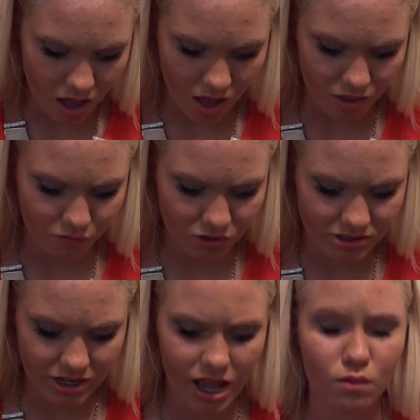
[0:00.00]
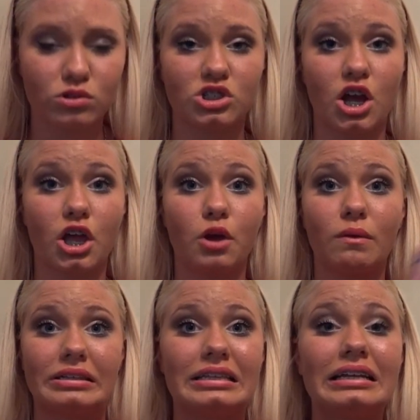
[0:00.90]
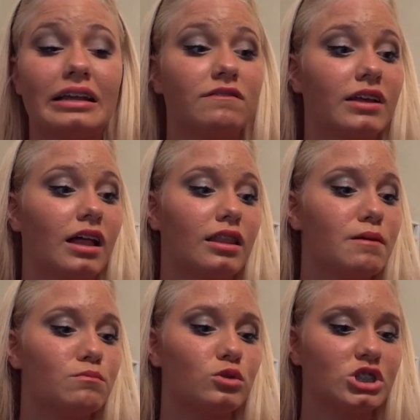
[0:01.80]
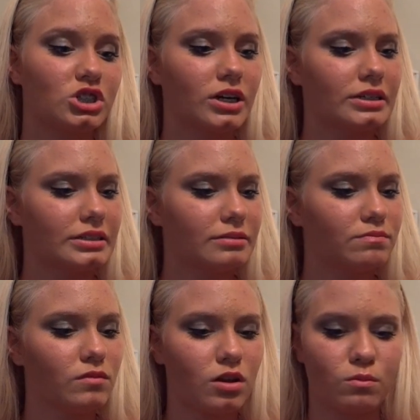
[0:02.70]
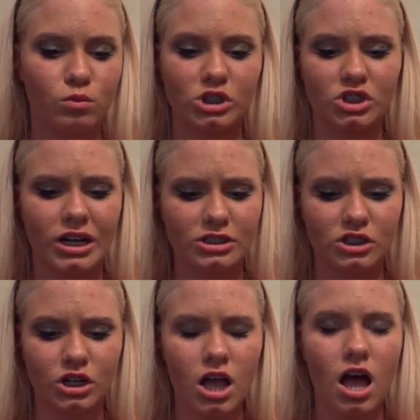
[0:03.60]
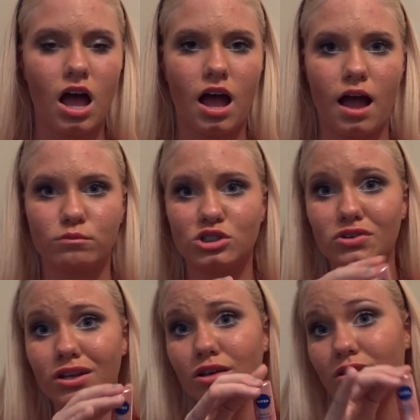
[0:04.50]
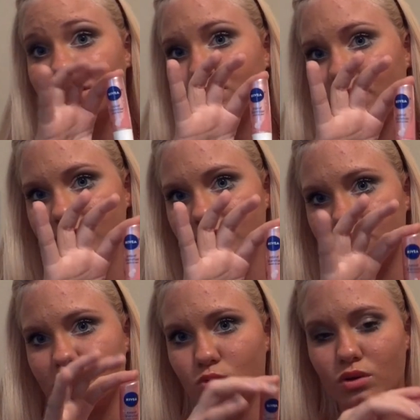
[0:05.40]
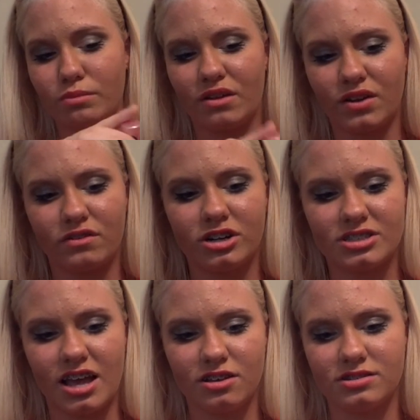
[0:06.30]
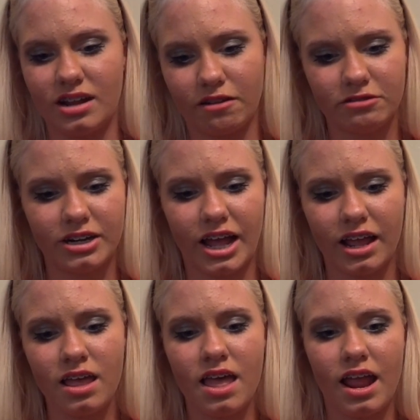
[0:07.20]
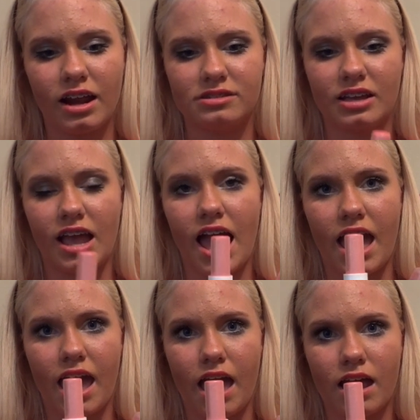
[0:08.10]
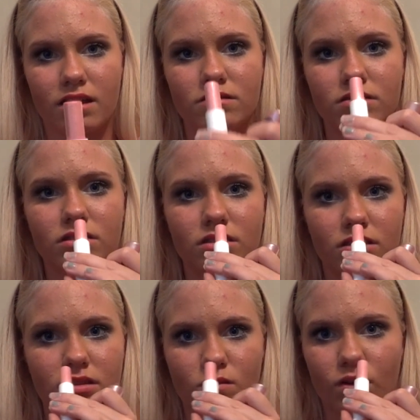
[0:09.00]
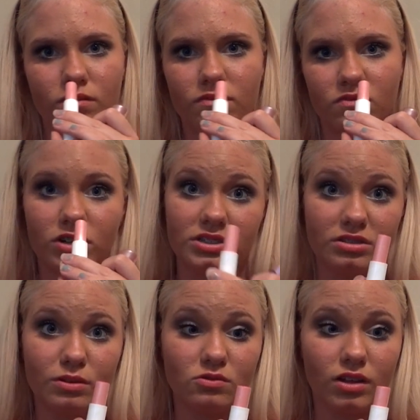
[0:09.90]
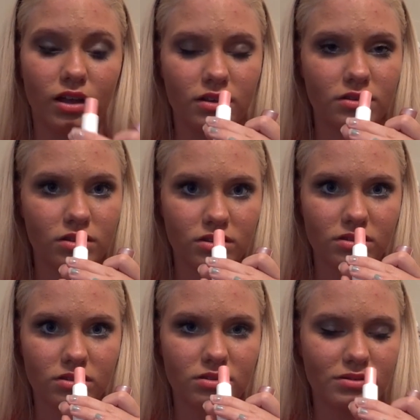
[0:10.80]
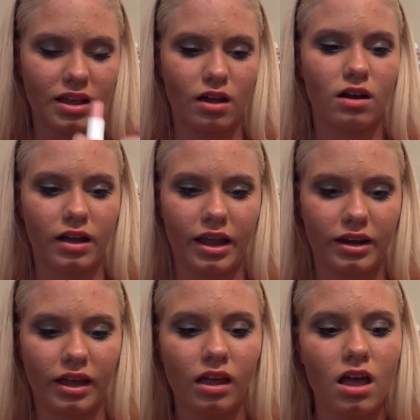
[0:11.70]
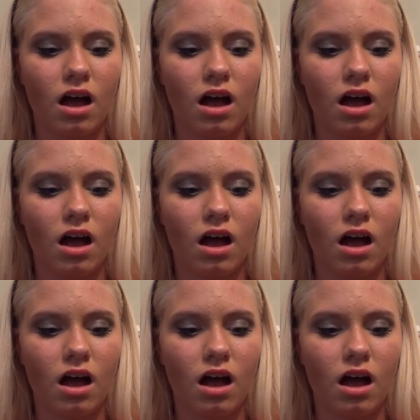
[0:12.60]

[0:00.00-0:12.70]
The first thing I will show you is the Nivea Lip Moisturizer. I'm showing you this because this is one of my favorites. I use it every day, and it's like a, well, first it smells really good. It smells like cotton candy.